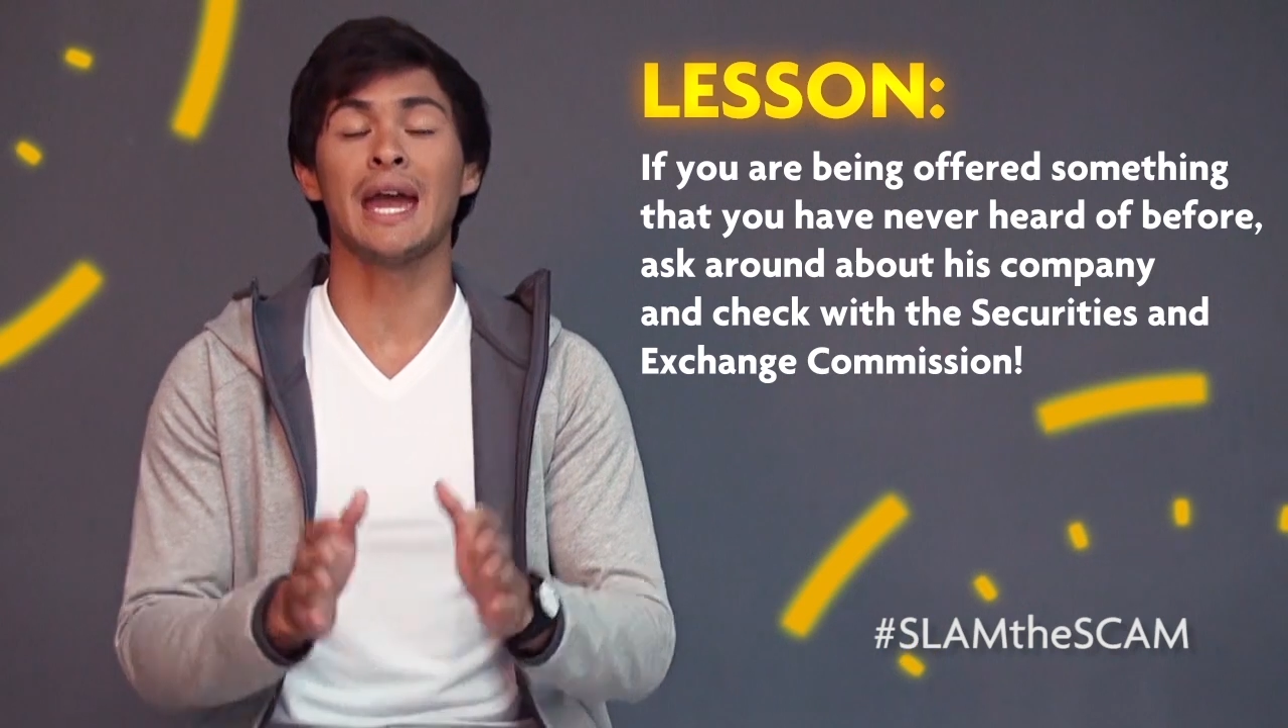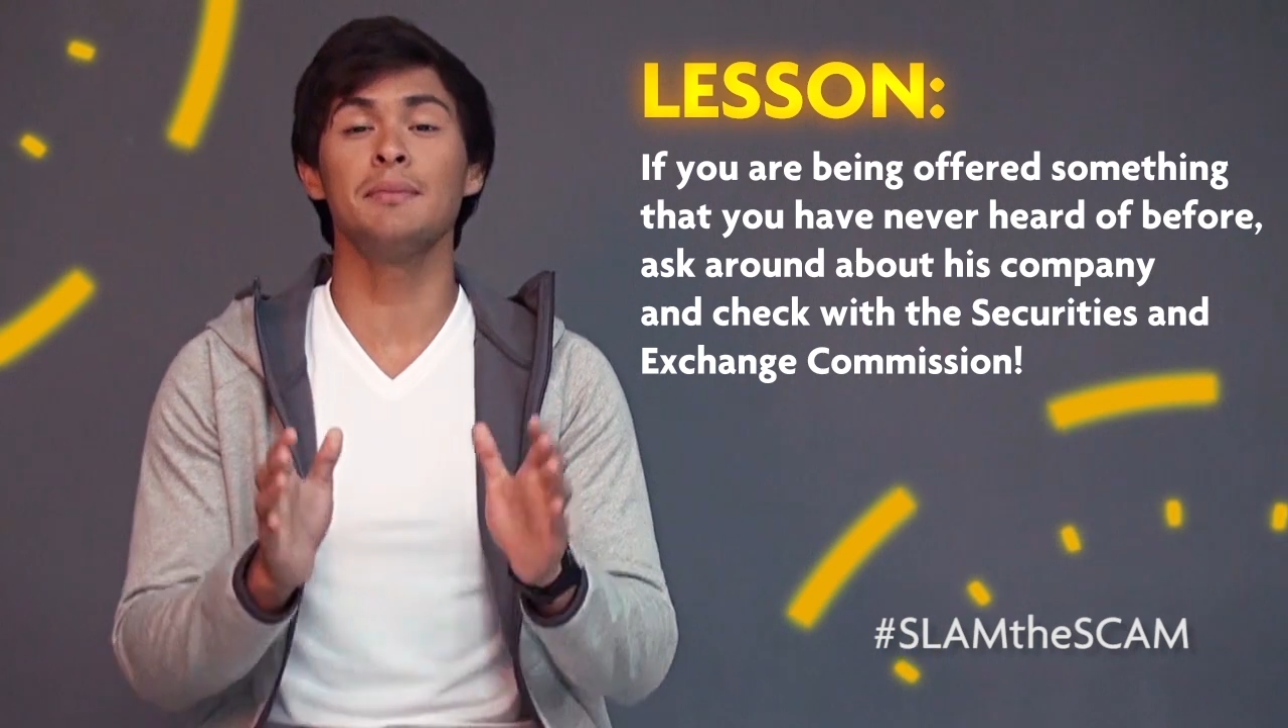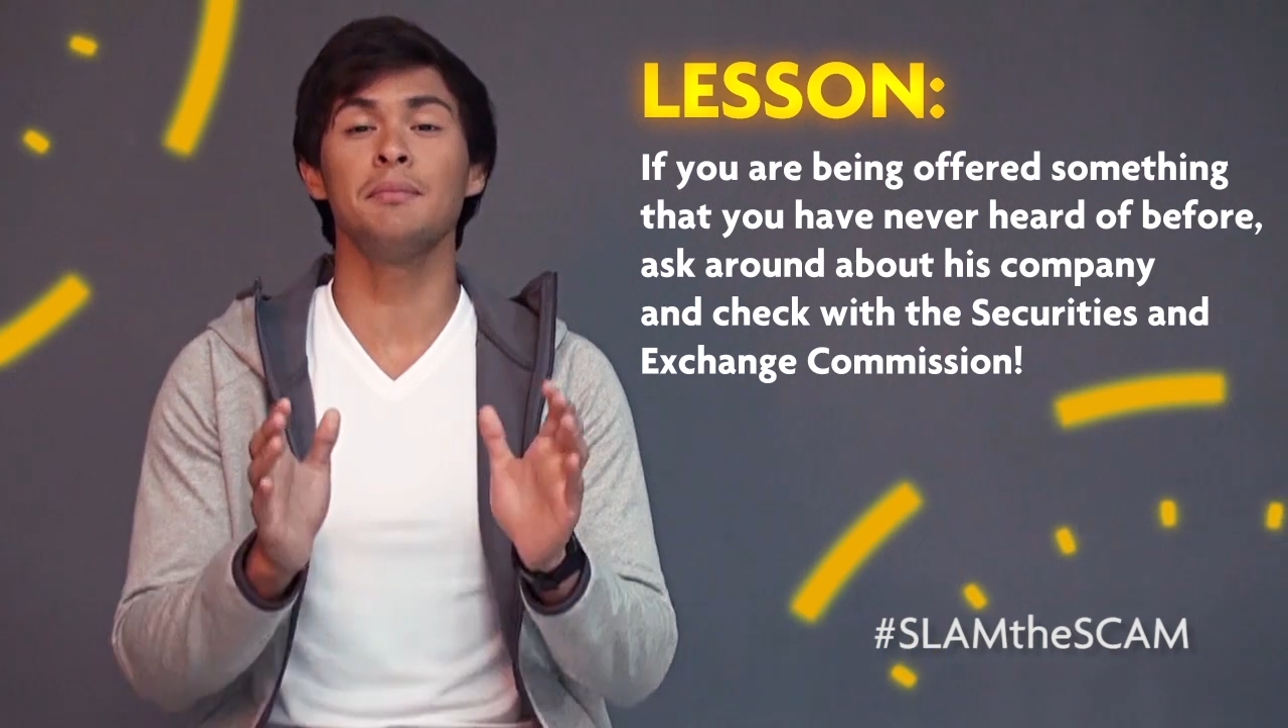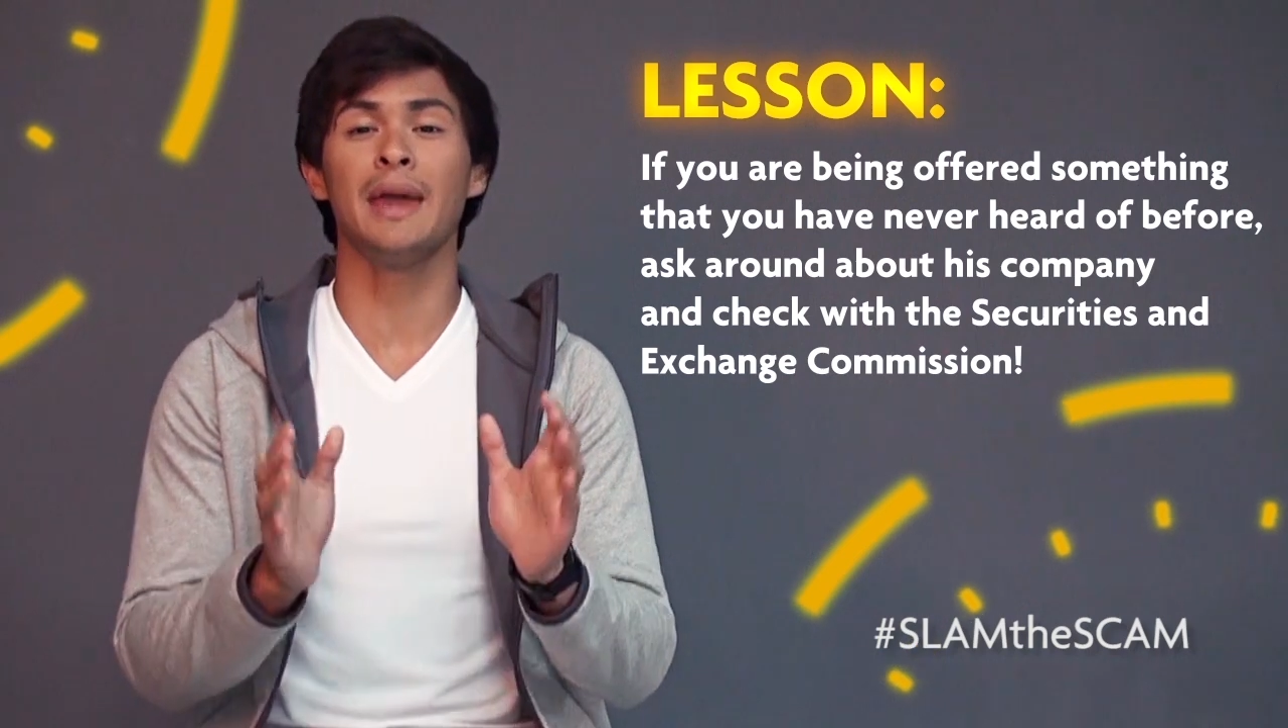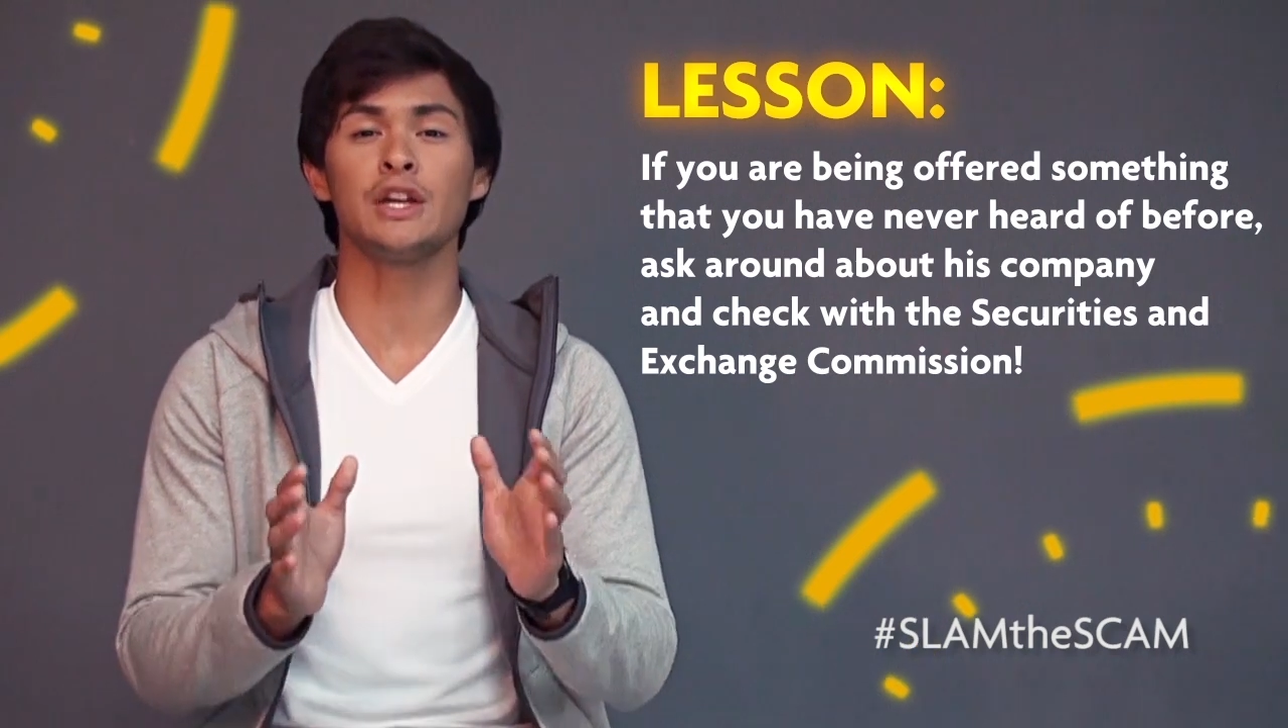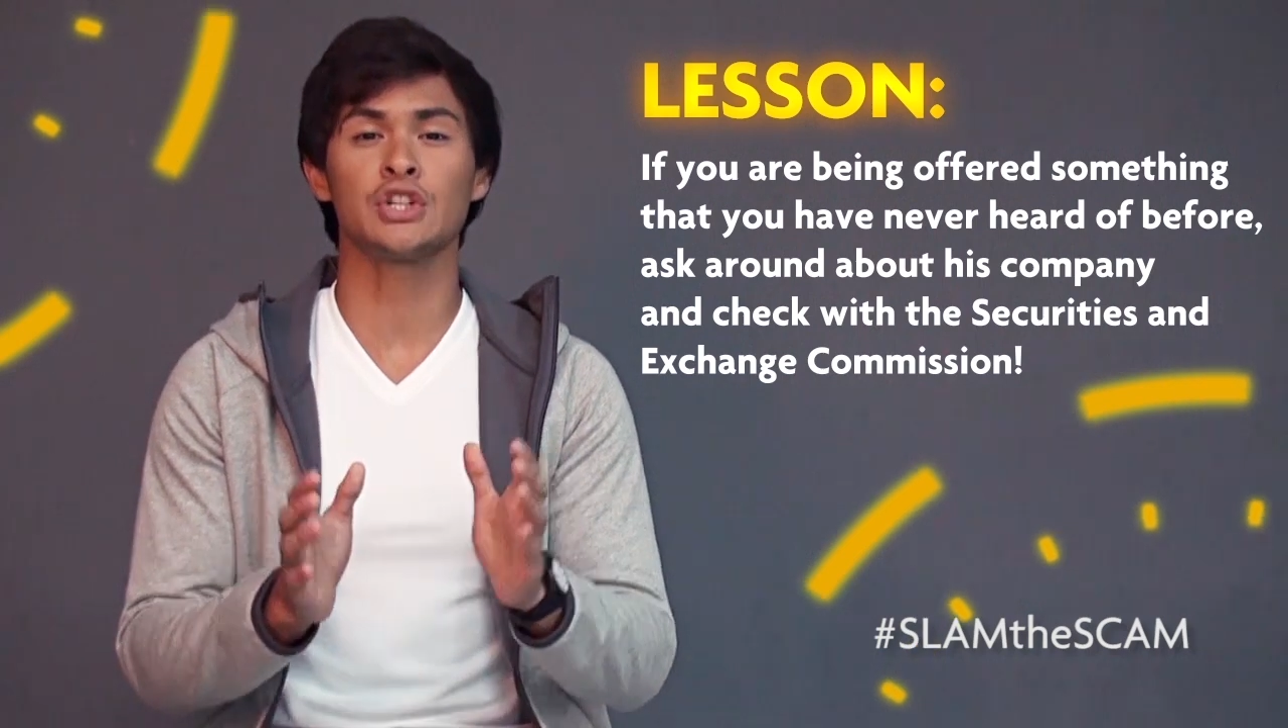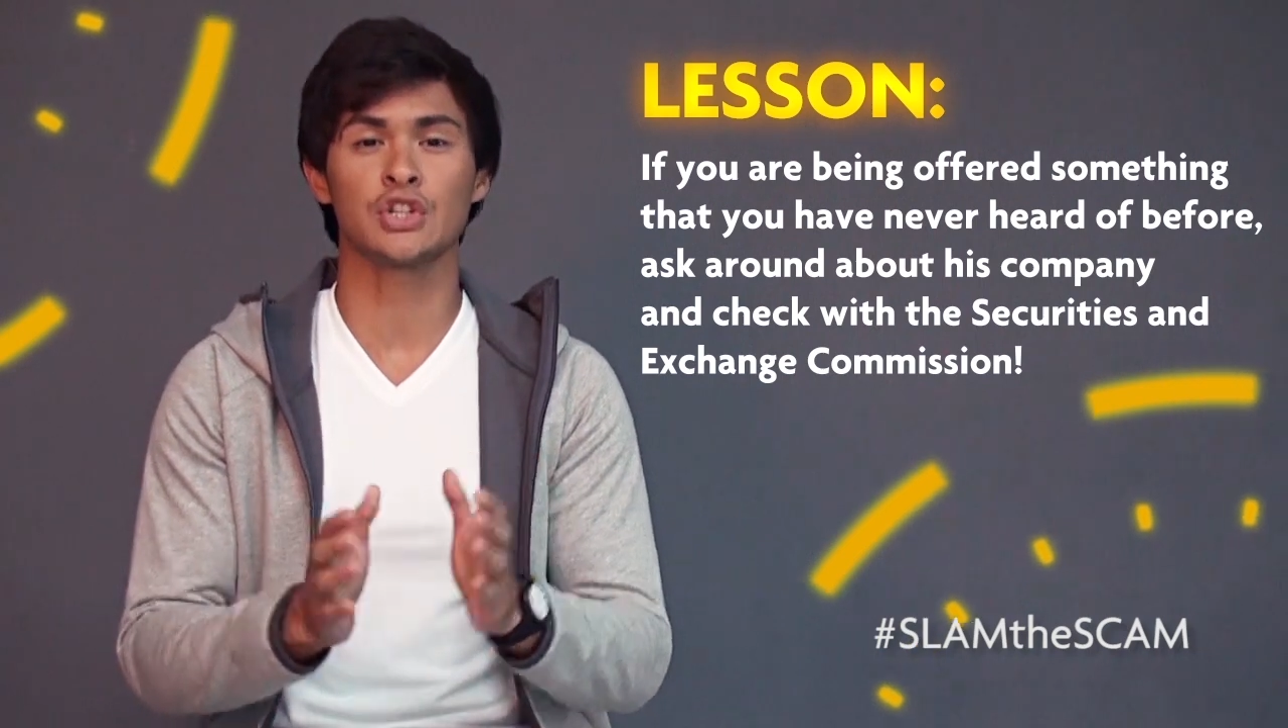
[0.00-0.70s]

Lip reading: and make